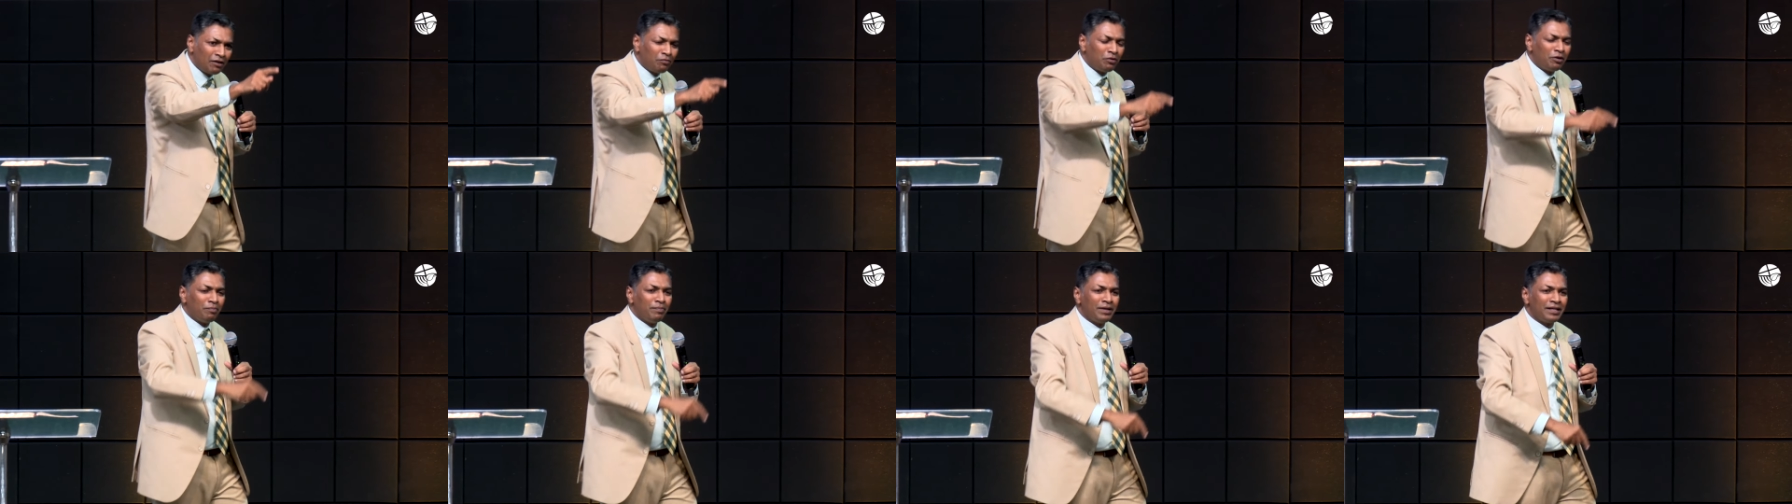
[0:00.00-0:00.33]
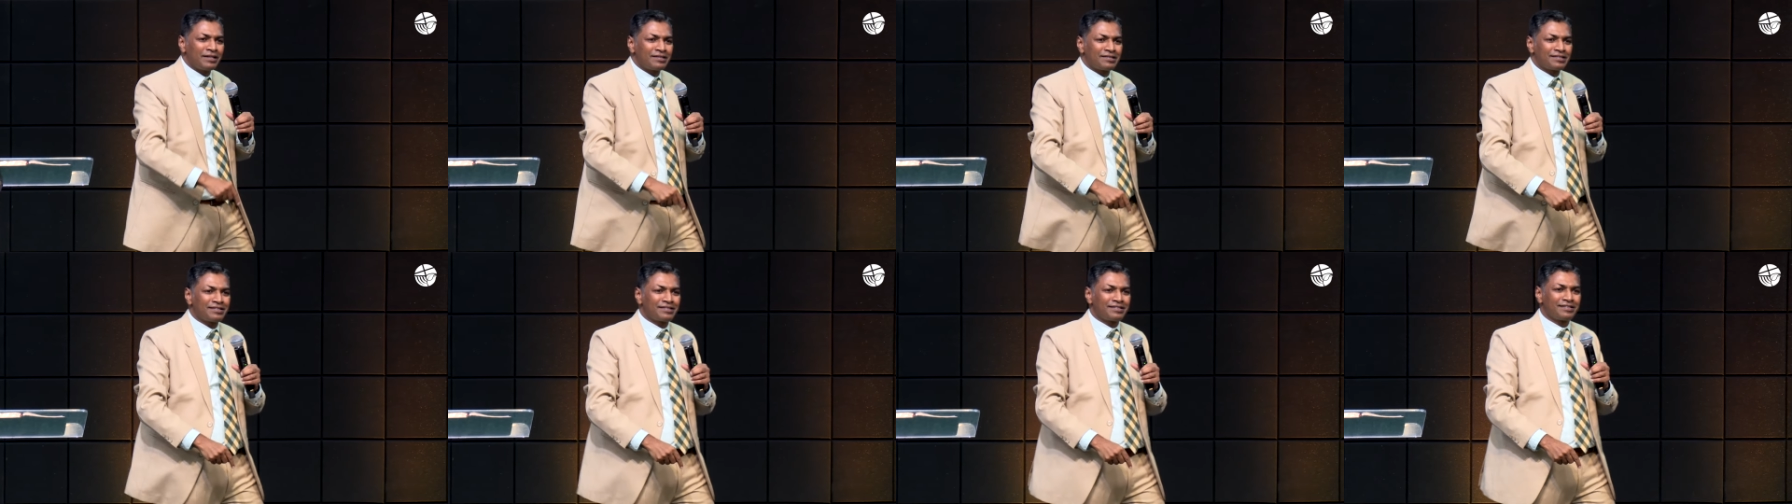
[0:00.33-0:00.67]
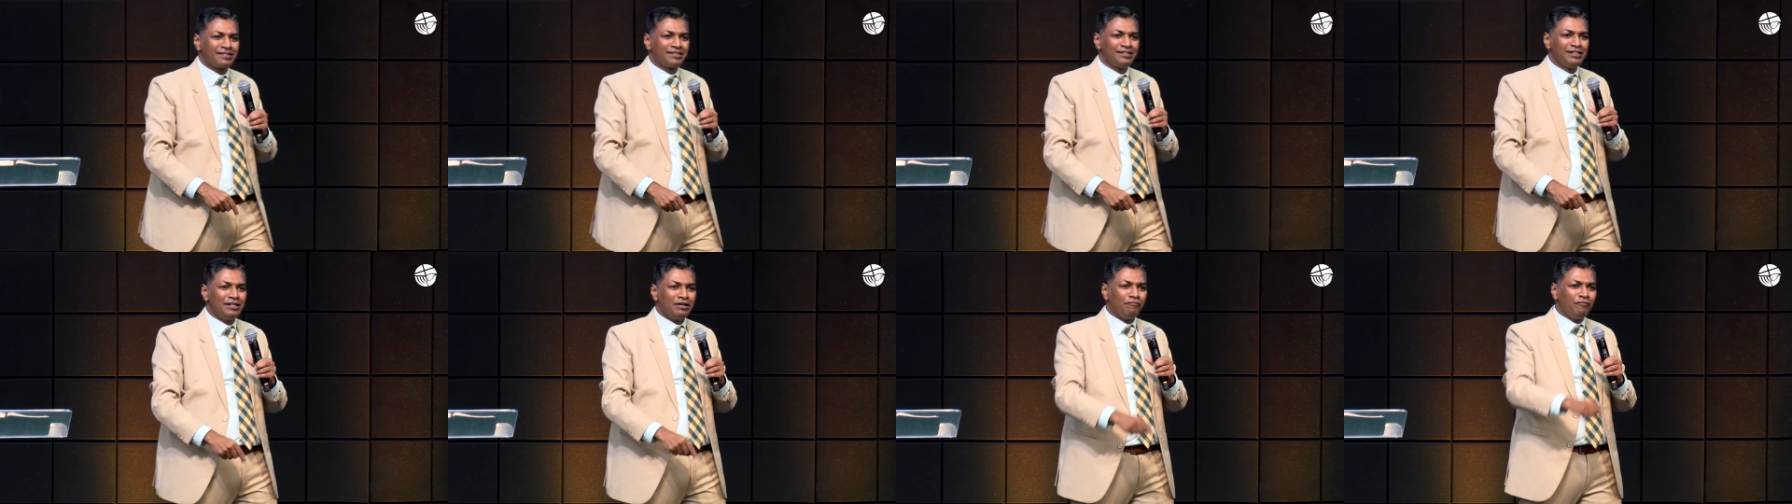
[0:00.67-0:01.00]
our midst
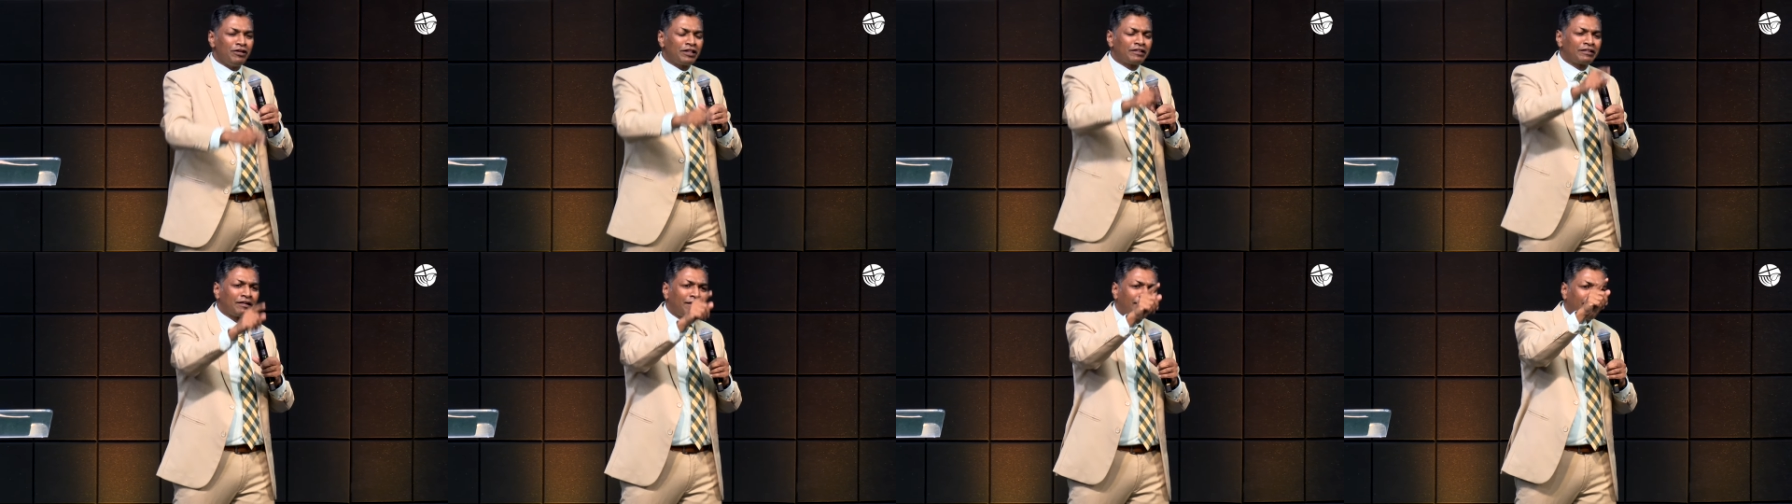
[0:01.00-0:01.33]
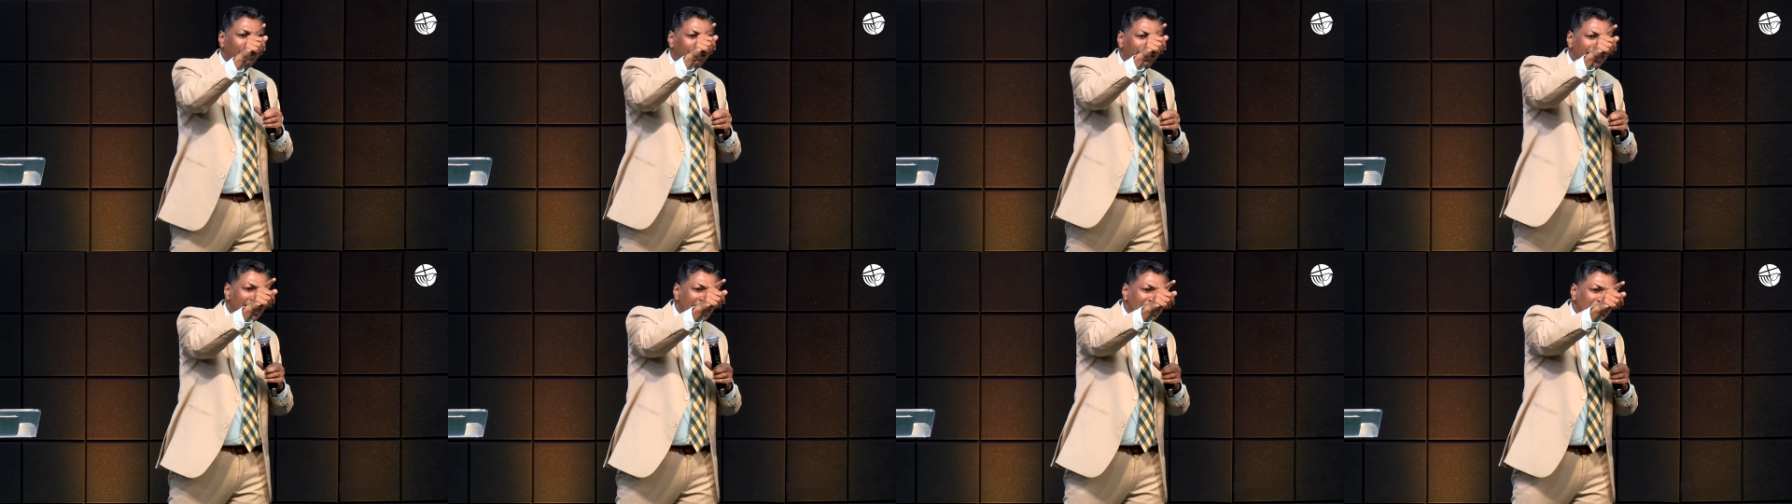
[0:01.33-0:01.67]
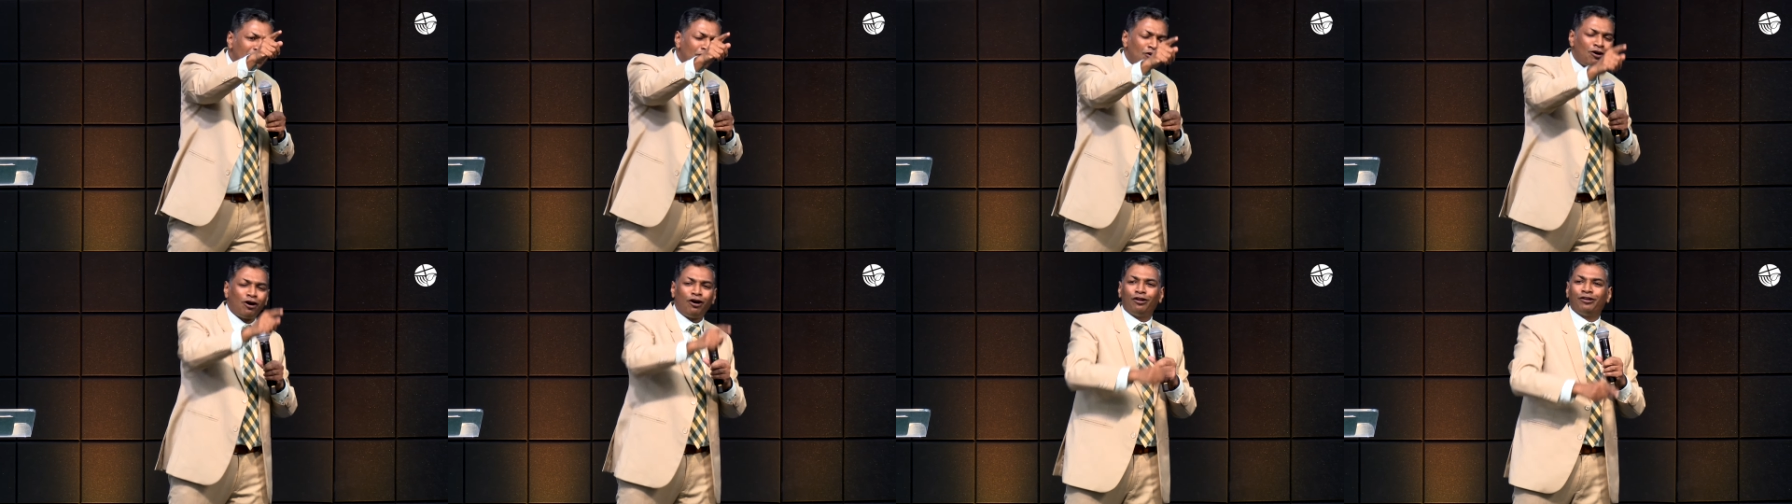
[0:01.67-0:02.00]
with great
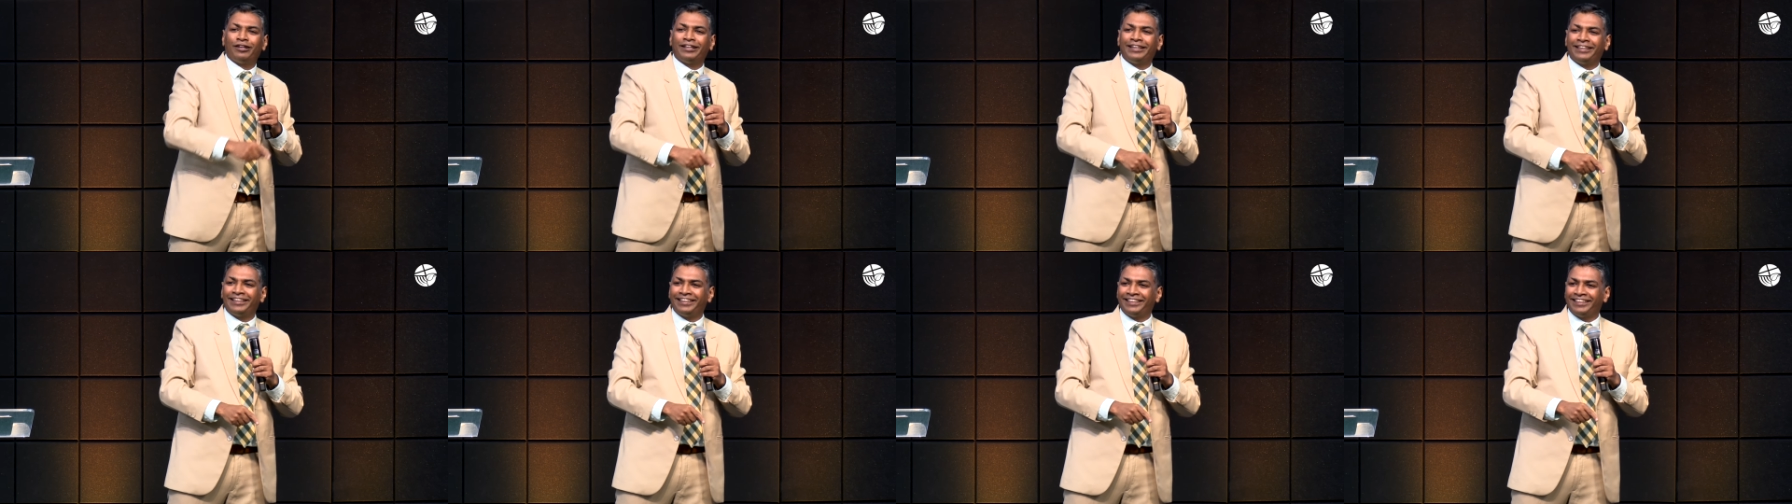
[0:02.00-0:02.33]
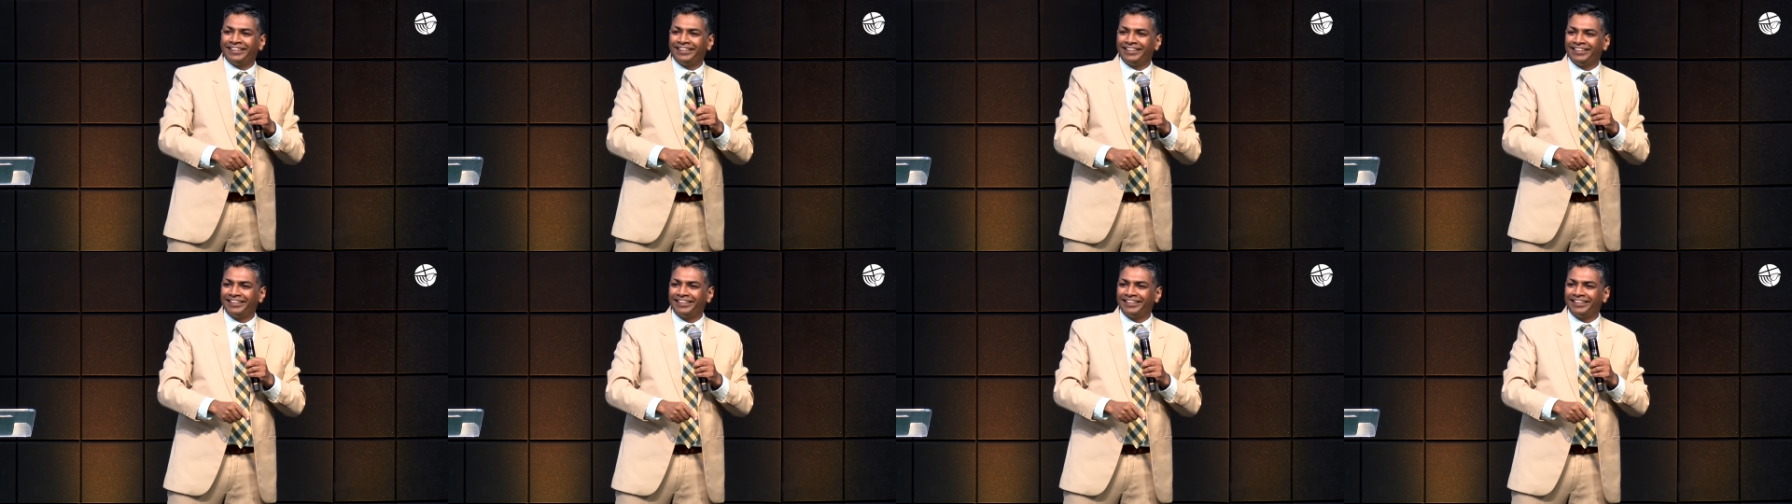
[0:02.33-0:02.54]
calling.